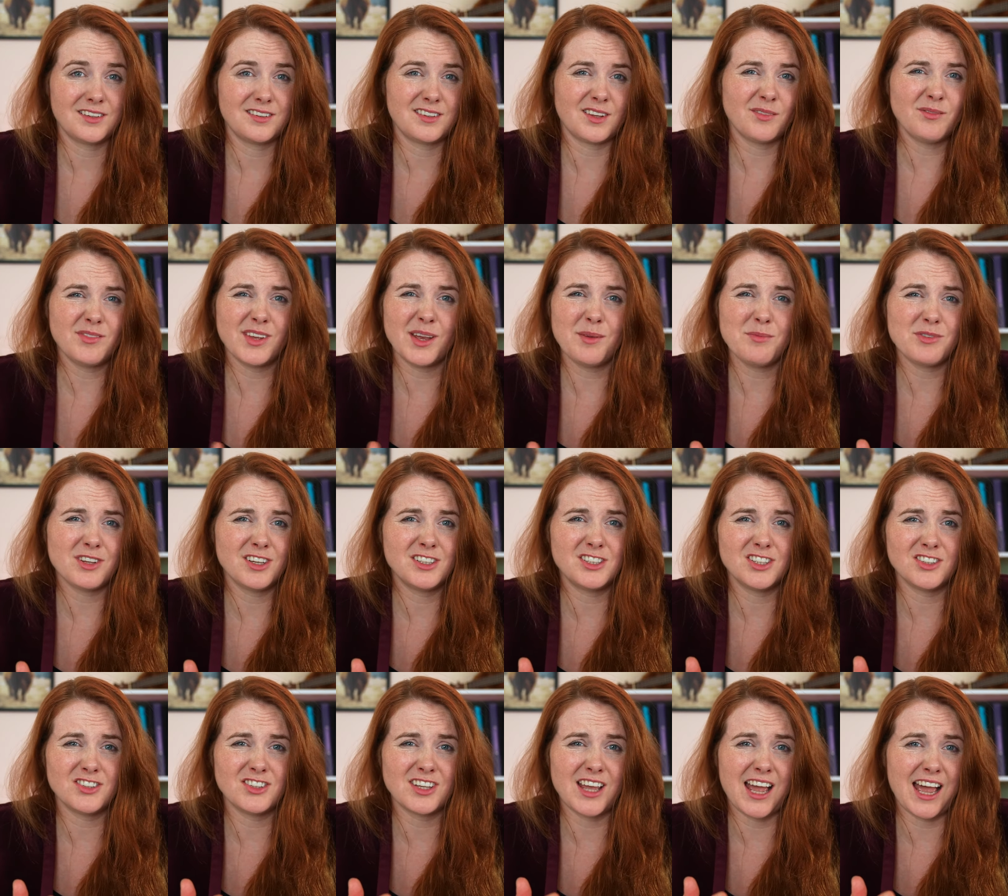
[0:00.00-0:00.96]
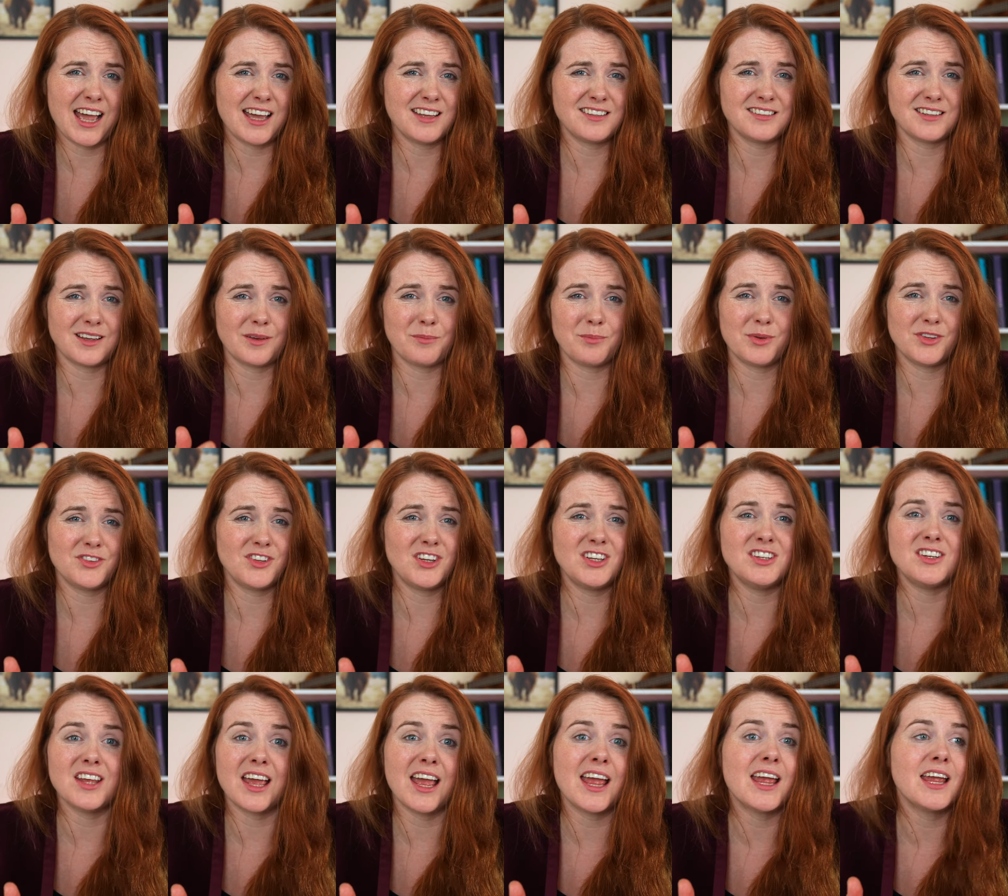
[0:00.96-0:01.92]
Sometimes I just had a busy
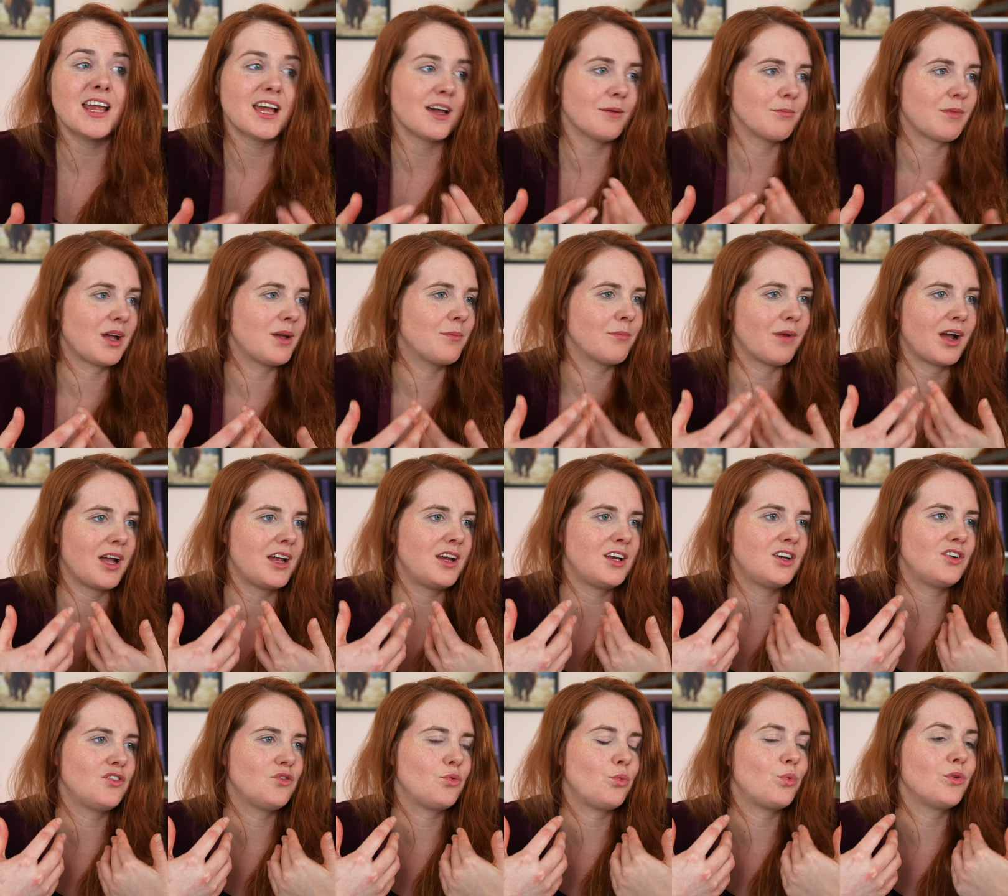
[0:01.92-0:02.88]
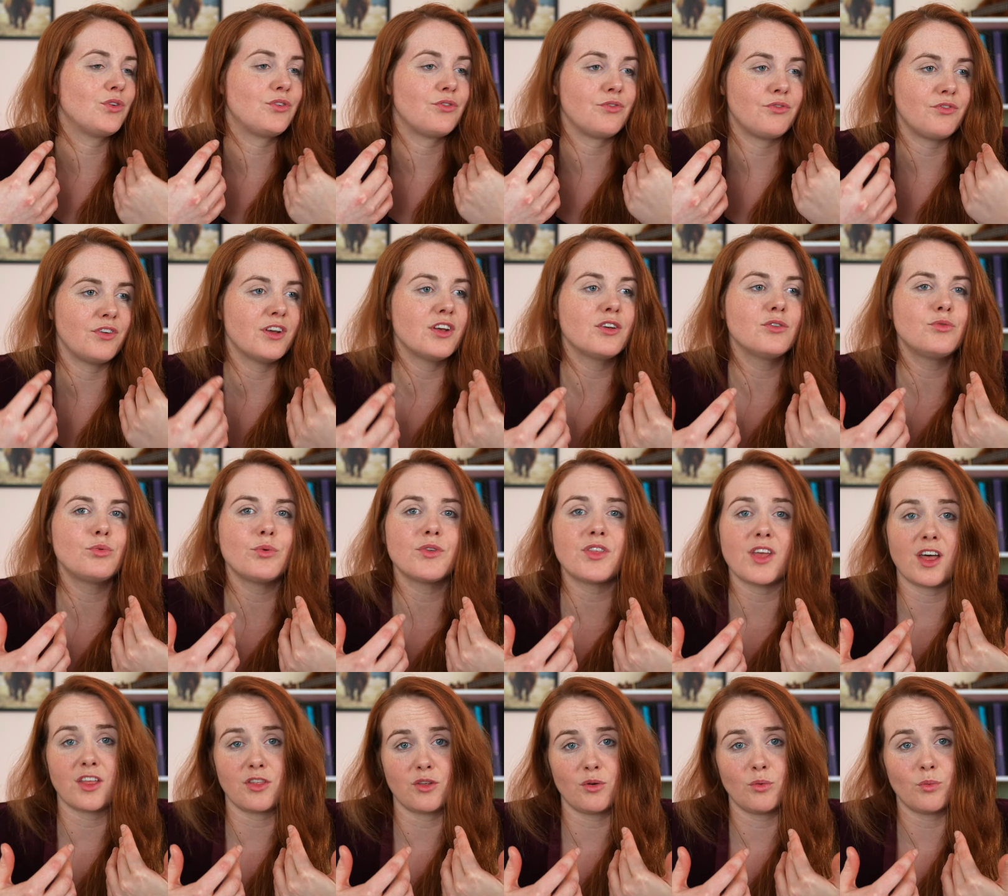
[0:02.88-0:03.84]
day and my mind was filled
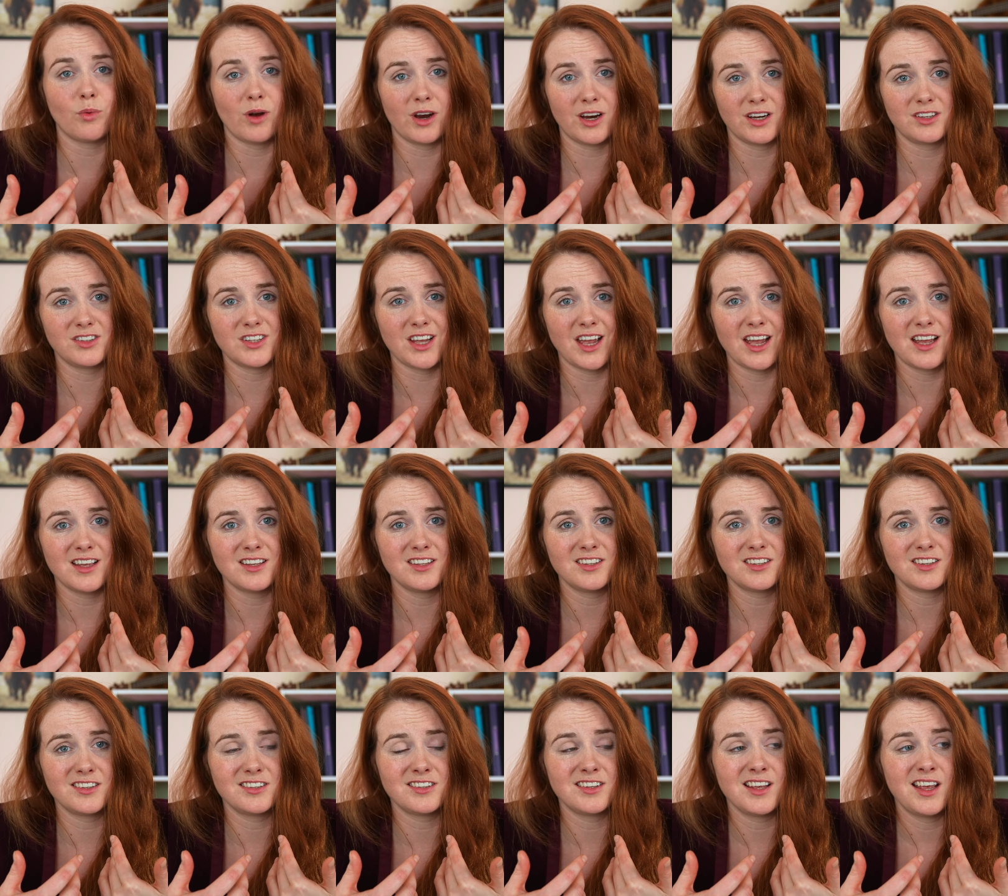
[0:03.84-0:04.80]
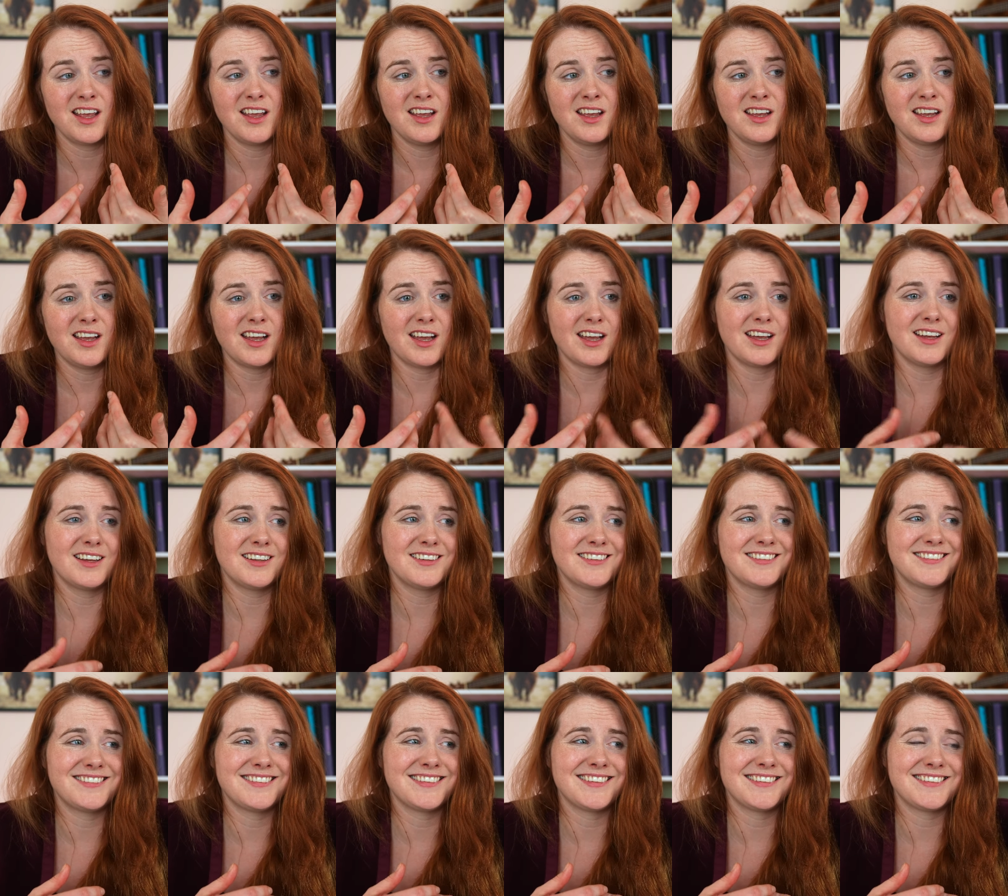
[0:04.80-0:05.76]
with other work tasks.
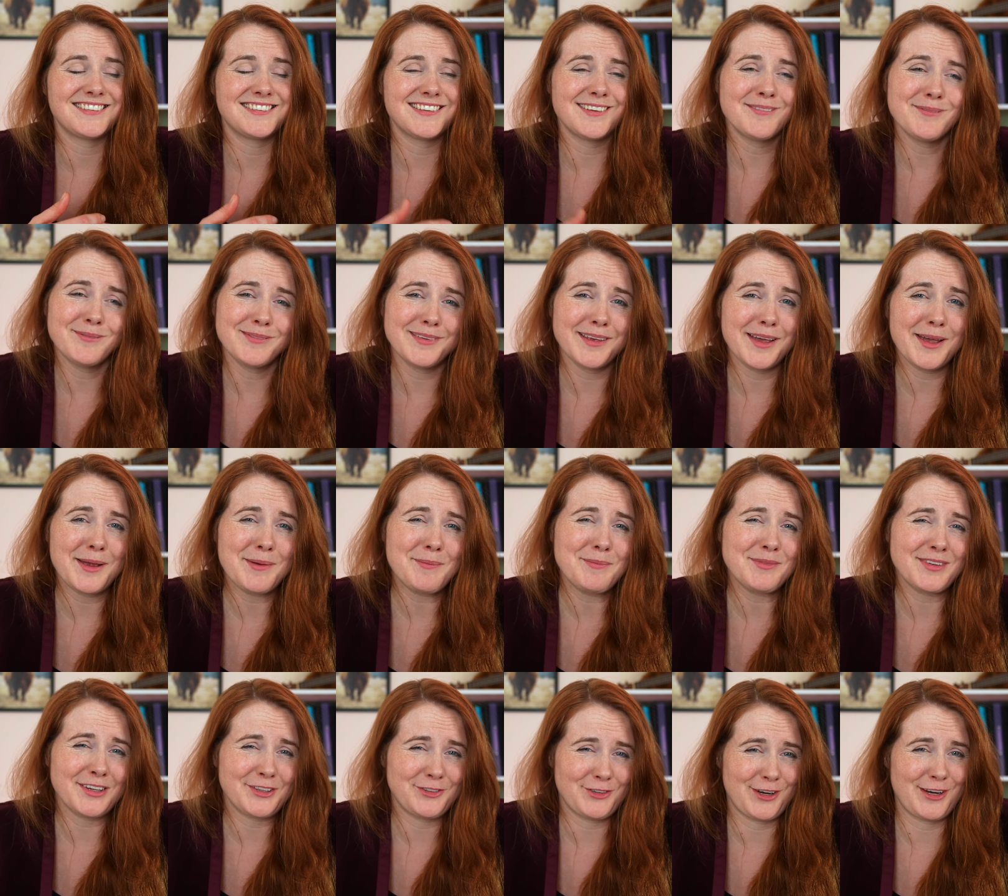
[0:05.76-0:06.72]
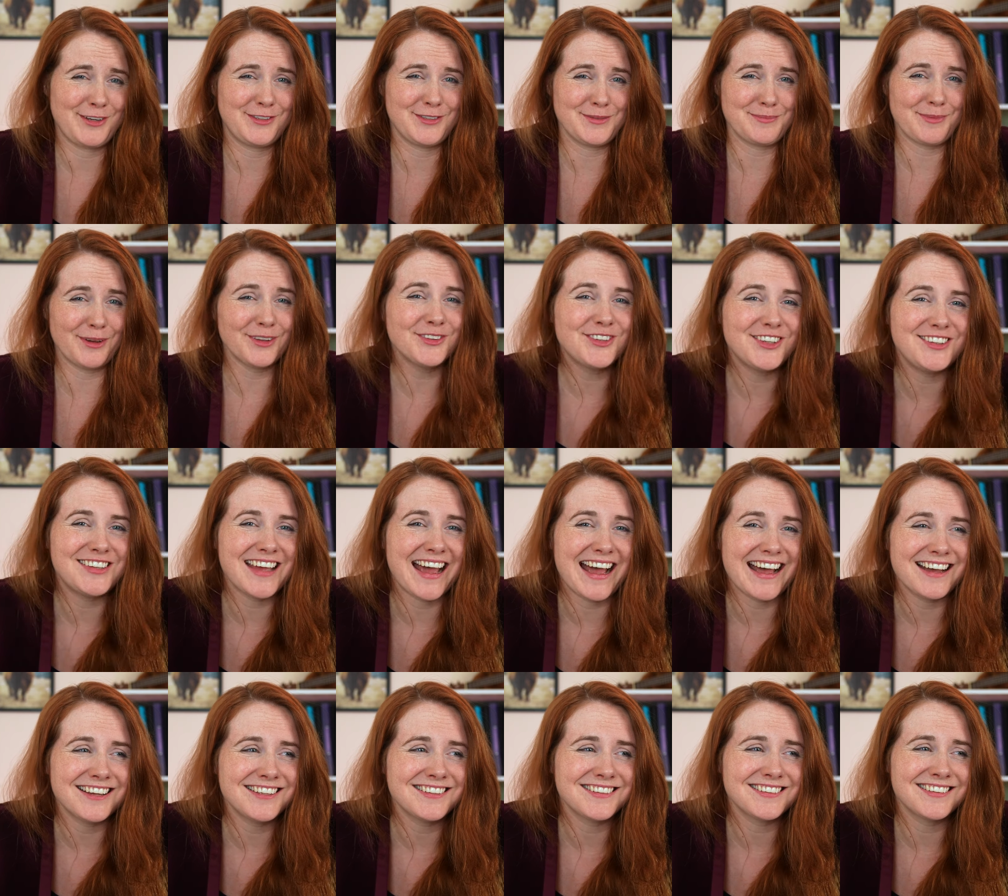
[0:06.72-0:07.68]
And sometimes I tried to
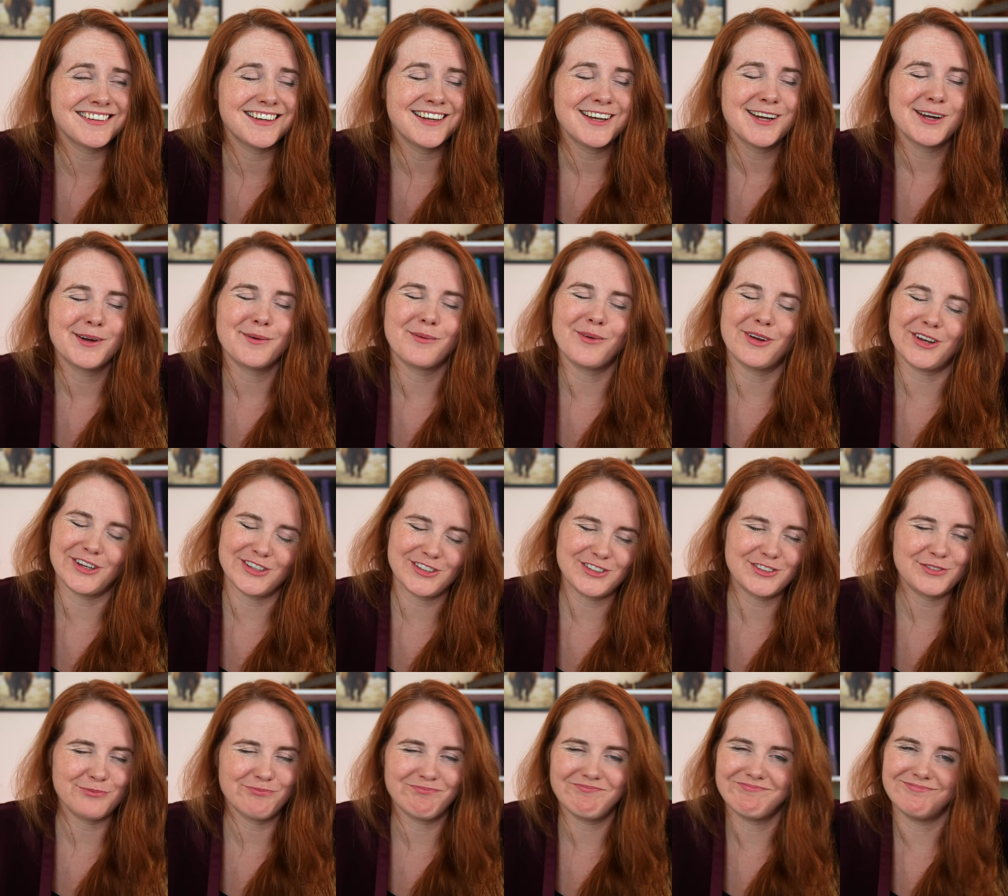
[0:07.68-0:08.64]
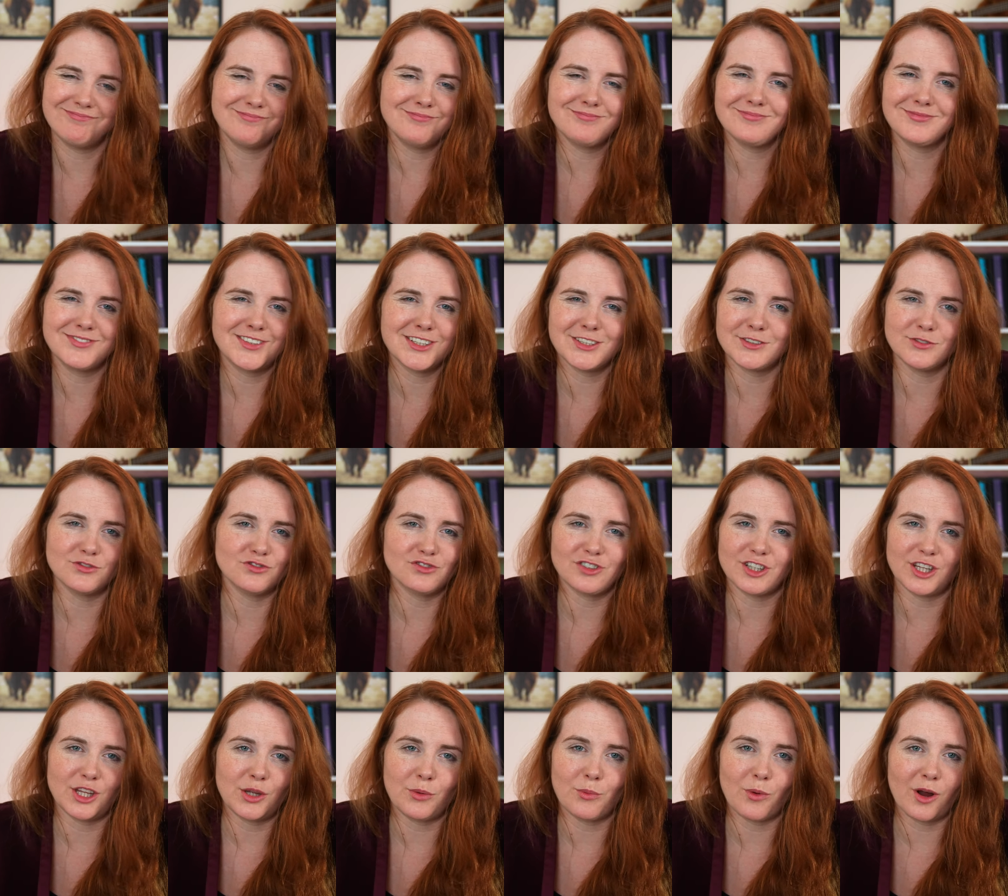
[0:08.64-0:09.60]
multitask, which didn't
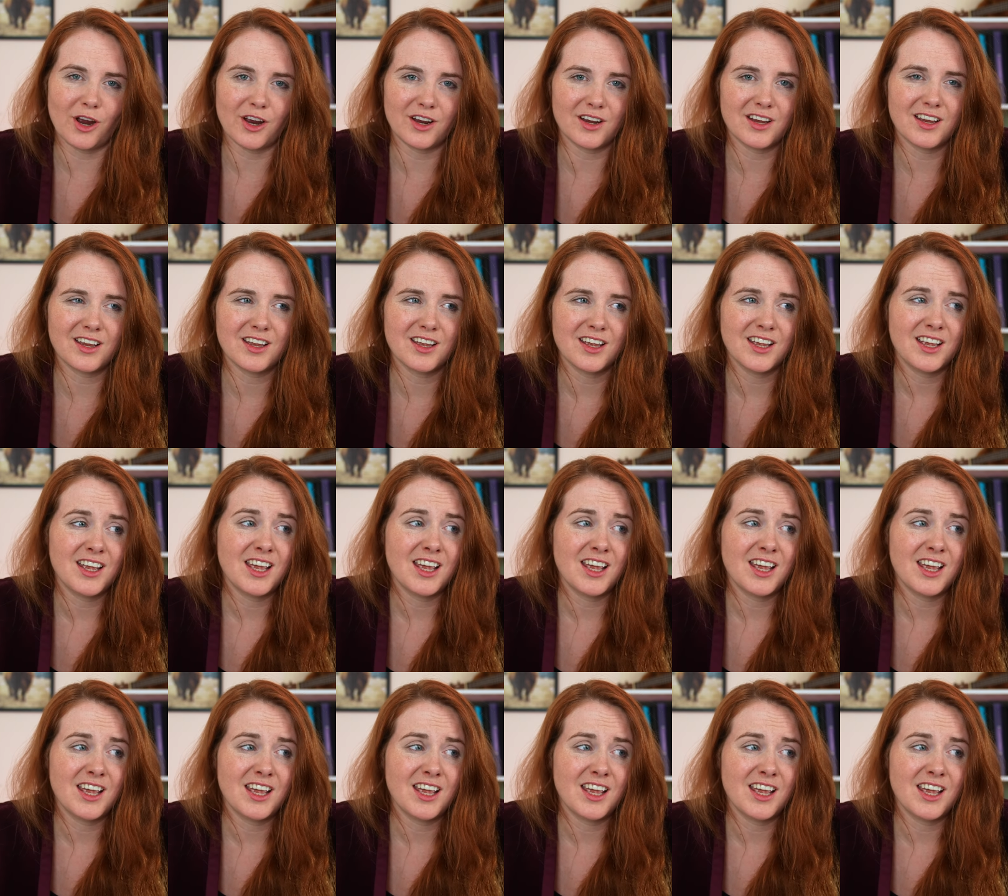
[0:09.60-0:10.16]
really work.